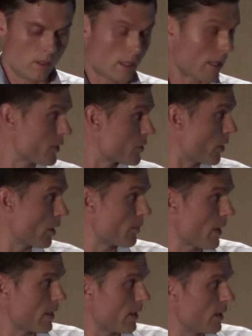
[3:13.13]
Now, this third
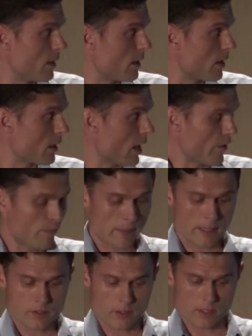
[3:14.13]
method I've
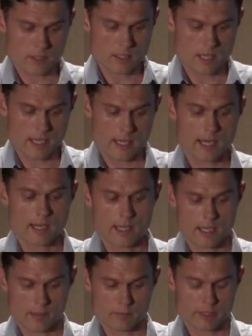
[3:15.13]
placed on the slide and,
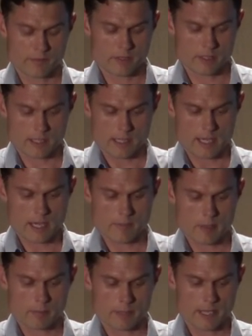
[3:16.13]
a, and a previous, uh, another
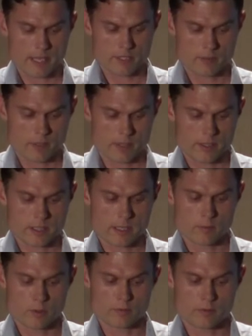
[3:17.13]
publication by the
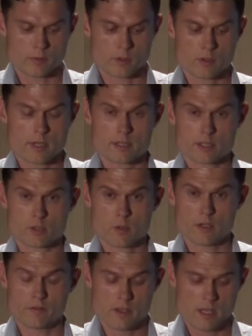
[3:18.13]
same group from
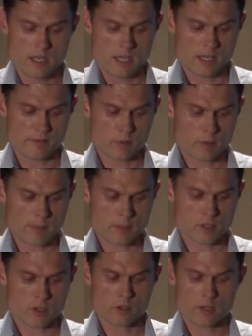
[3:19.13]
2012. I've put up
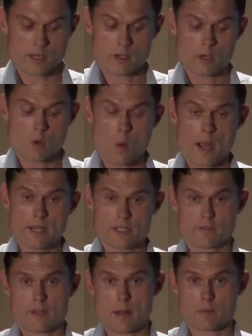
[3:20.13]
to show you that there are ways
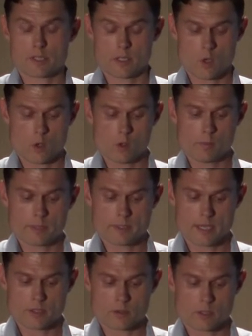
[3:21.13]
of capturing all
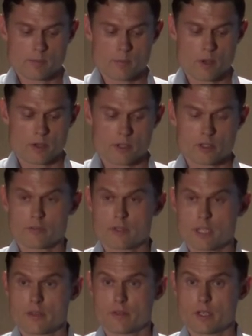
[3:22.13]
potential components of a
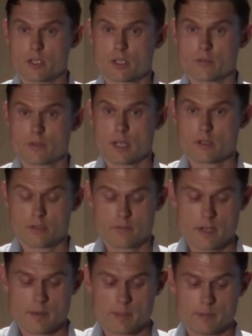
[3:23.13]
definition of dietary
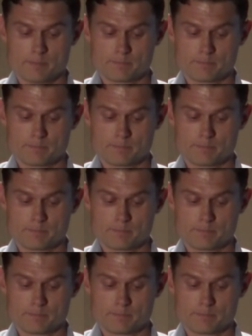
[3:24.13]
fiber.